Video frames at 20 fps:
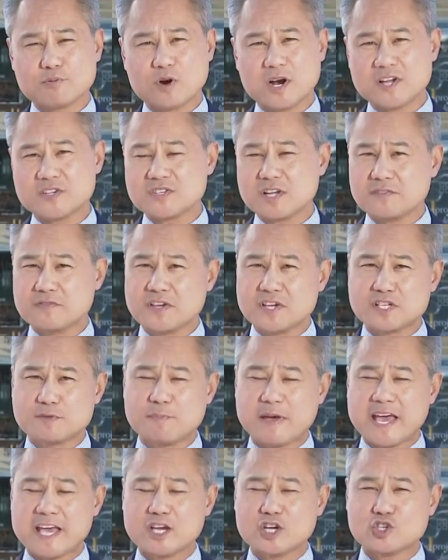price of this
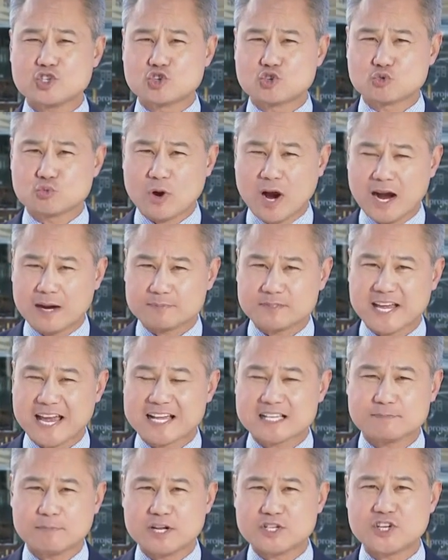bank dropped
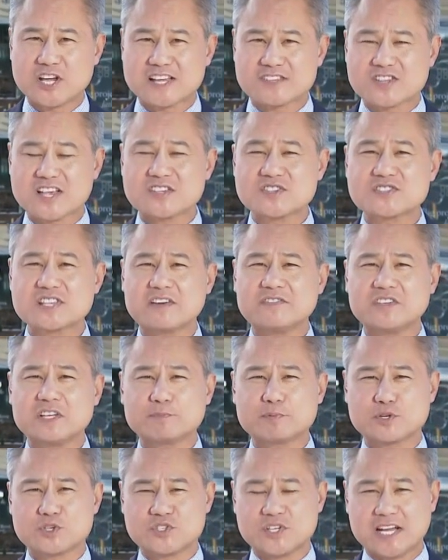as much as
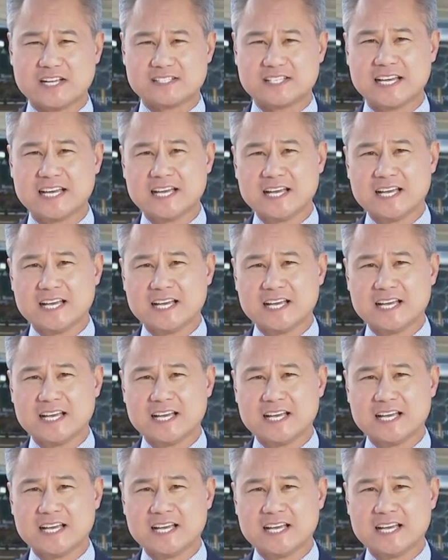70%,